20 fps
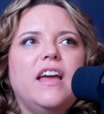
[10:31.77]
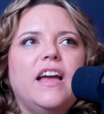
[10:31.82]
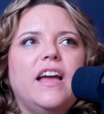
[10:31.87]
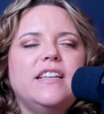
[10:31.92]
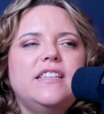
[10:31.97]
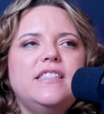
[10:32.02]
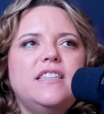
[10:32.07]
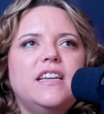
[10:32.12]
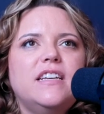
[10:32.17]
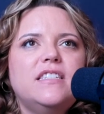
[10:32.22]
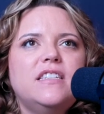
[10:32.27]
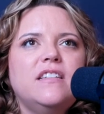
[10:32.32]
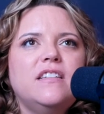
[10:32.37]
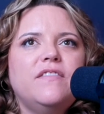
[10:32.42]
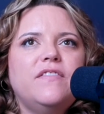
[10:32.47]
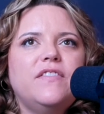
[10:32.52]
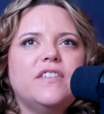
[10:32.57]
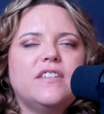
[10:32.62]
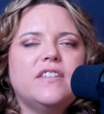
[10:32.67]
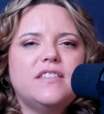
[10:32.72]
it
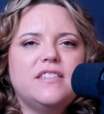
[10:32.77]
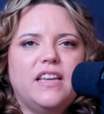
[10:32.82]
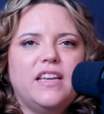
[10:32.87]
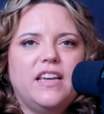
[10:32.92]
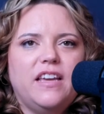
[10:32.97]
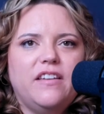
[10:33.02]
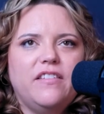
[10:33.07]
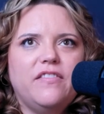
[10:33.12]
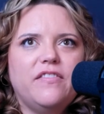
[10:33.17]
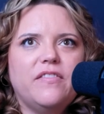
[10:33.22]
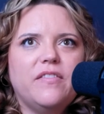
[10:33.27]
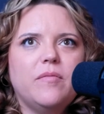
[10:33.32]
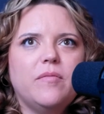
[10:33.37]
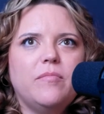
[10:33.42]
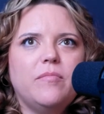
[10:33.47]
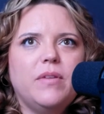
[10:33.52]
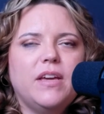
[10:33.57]
doesn't feel safe